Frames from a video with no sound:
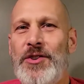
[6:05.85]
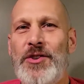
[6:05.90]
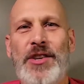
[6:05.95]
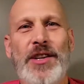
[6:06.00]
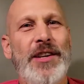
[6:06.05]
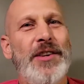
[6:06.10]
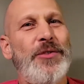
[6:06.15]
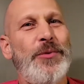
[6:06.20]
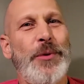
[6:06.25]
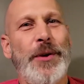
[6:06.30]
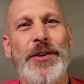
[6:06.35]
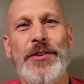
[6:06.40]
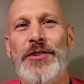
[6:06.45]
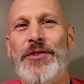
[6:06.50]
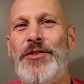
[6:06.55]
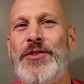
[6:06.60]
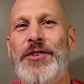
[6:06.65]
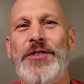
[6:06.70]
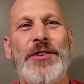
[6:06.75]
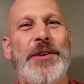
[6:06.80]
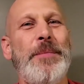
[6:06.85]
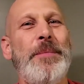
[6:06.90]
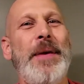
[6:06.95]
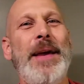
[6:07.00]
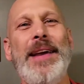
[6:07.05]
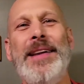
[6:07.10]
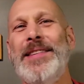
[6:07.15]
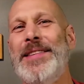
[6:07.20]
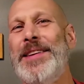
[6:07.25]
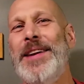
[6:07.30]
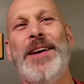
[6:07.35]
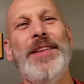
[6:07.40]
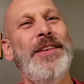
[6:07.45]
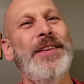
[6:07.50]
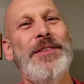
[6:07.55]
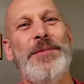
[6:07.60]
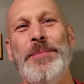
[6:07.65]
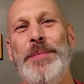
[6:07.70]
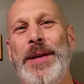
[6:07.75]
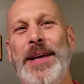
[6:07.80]
cheese whiz is just amazing on
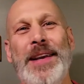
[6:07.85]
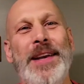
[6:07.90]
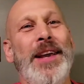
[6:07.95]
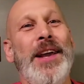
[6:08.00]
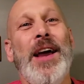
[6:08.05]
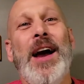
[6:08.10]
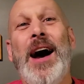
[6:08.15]
this meat.